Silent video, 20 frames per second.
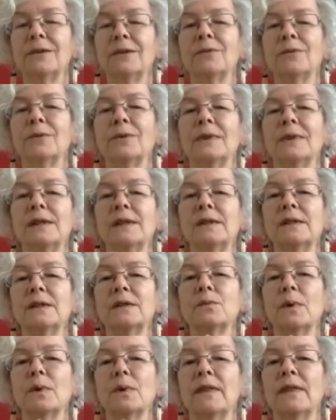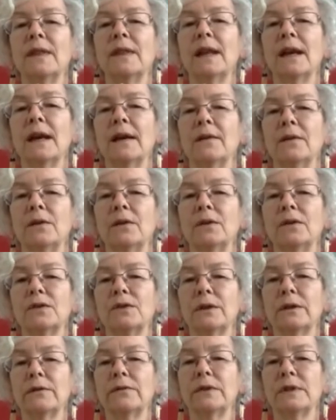Well, this is one that
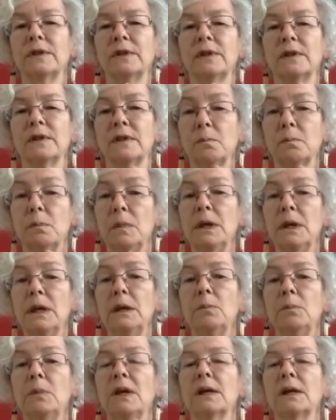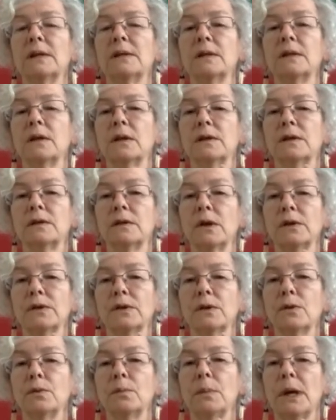services me because it's
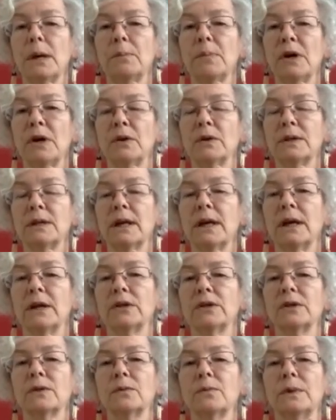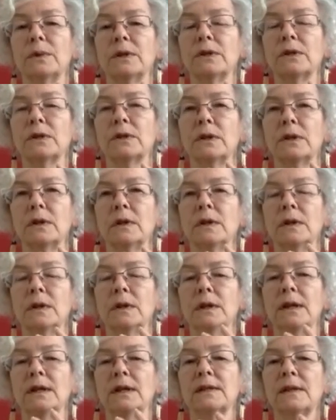also about touch, which
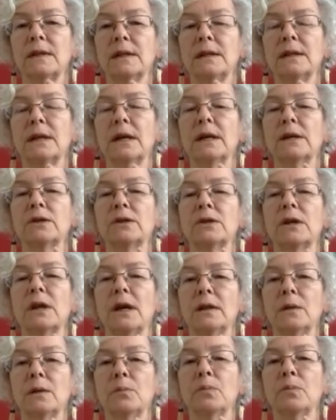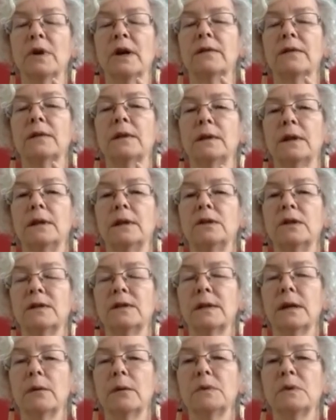it's the touch and the breath, and it
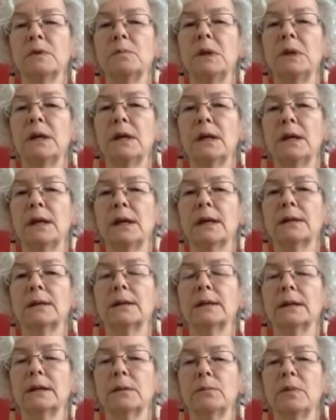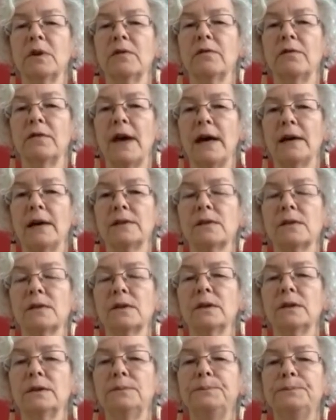just helps me connect a little bit faster.